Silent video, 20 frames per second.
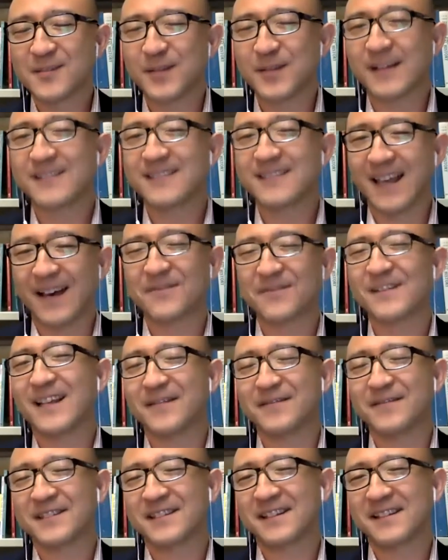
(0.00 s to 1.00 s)
but I
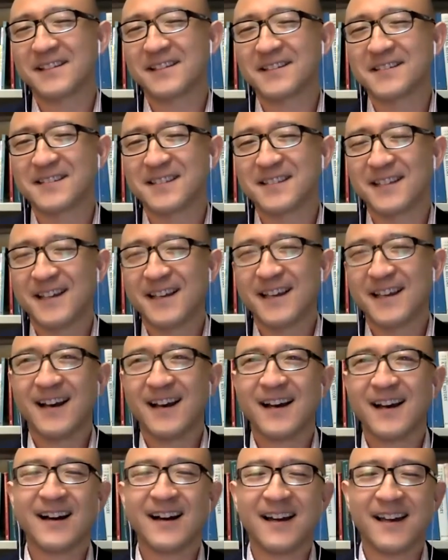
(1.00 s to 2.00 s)
definitely have seen this
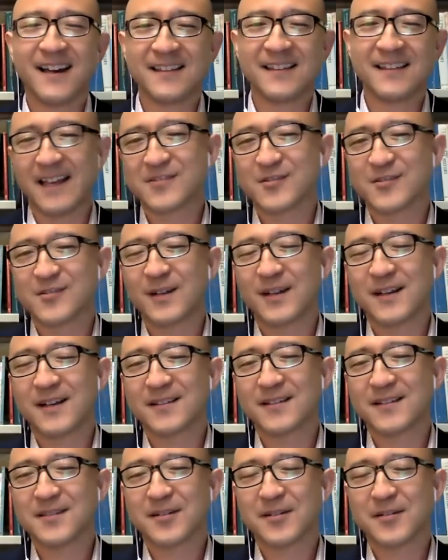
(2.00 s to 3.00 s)
in Asian
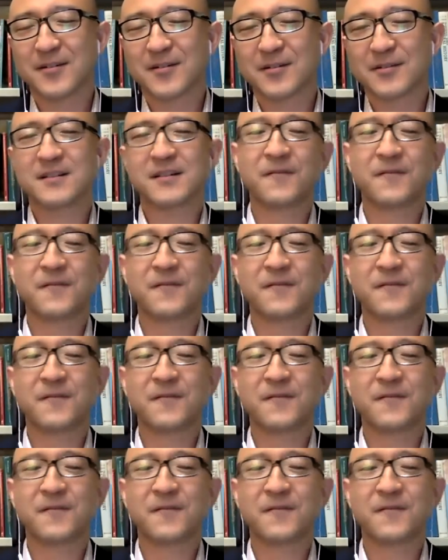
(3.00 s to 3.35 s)
American circles.